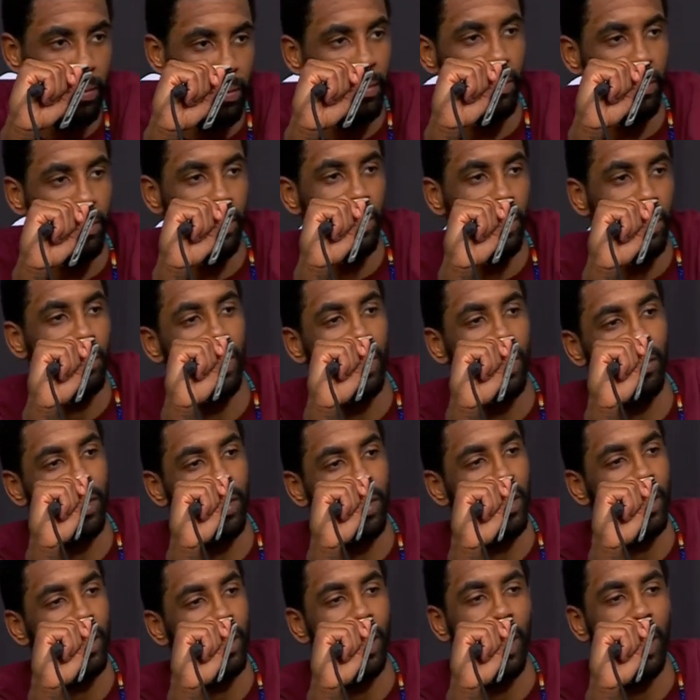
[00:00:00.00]
sometimes get
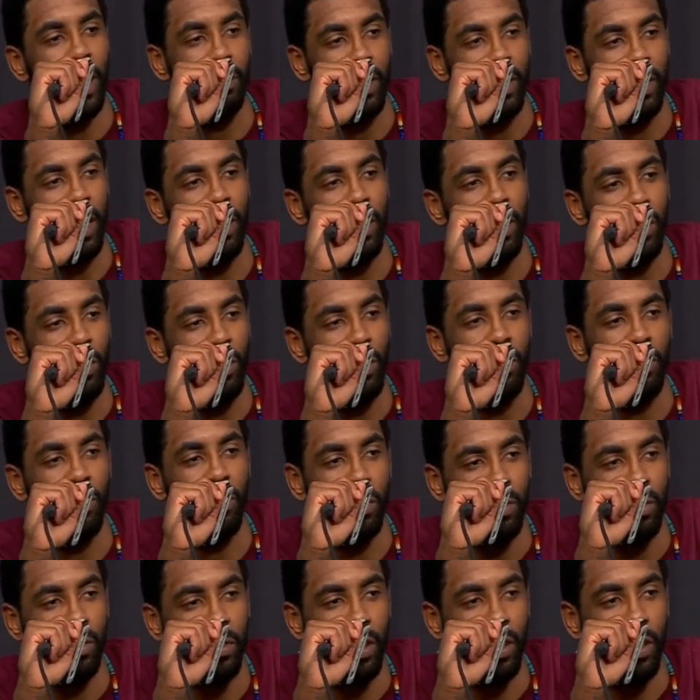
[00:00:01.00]
the game taken away from
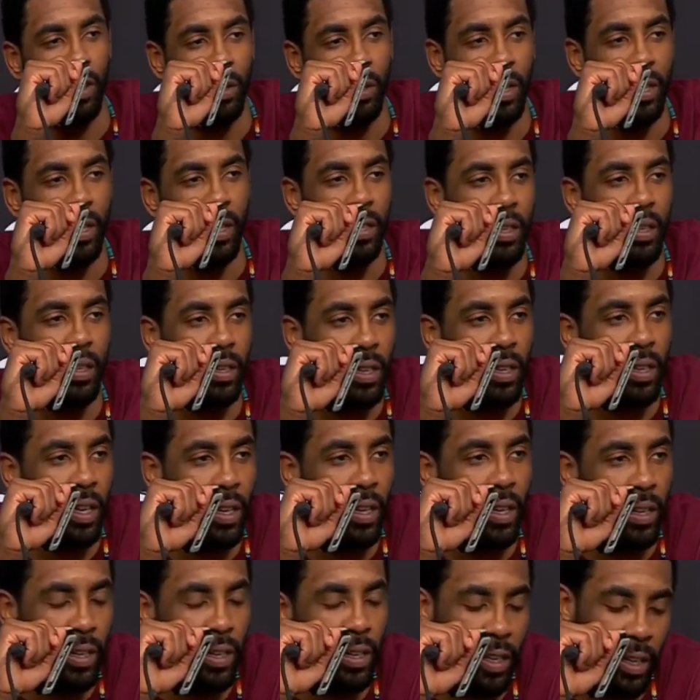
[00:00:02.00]
us very quickly,
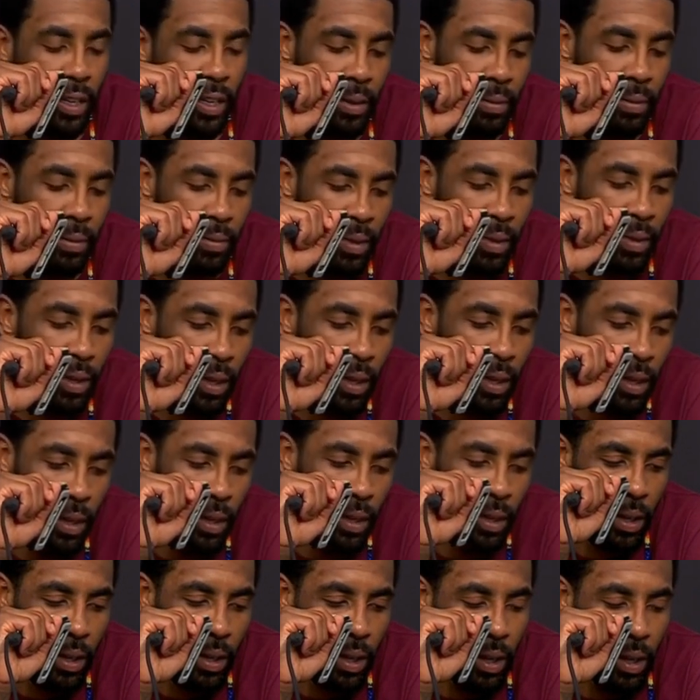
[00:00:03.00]
and it could get
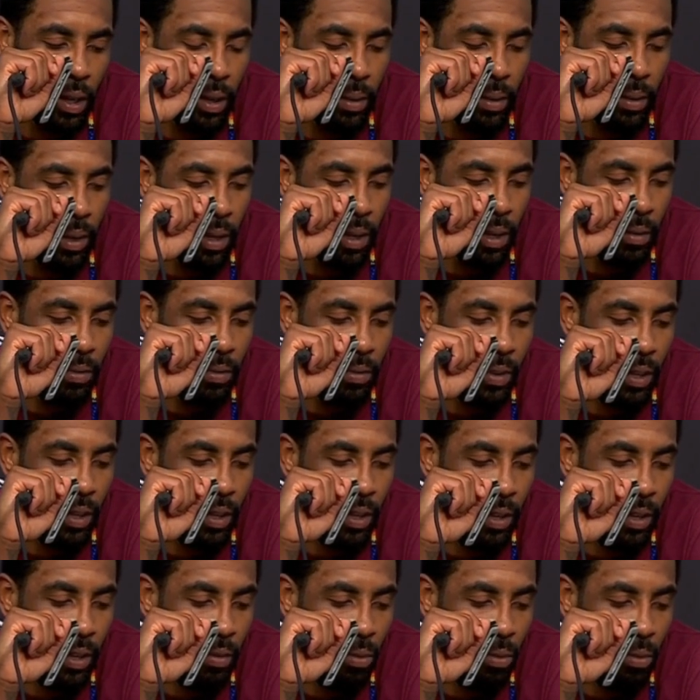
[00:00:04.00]
uh, in a
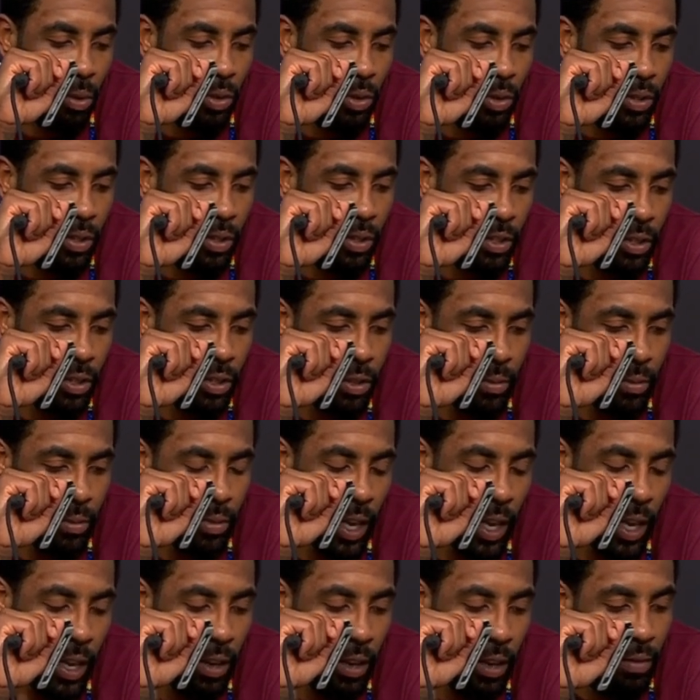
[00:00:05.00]
feeling of emotions just
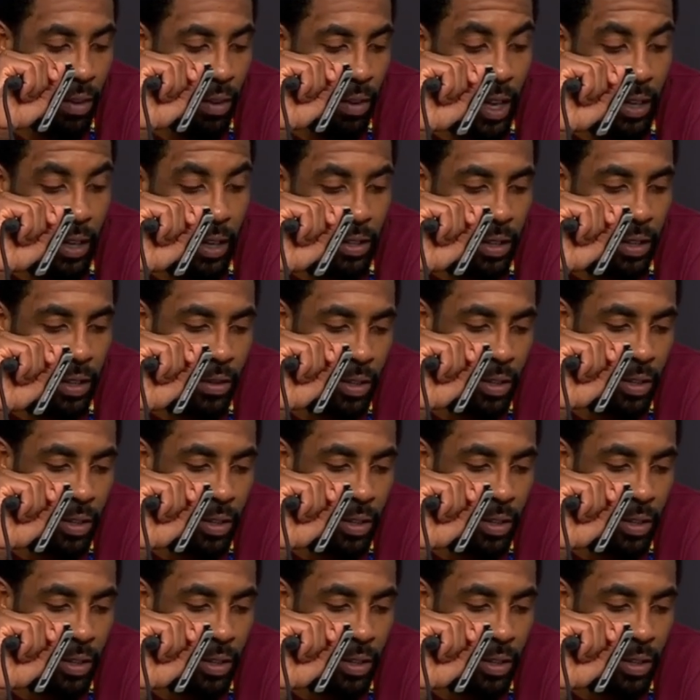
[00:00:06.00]
taking advantage of it.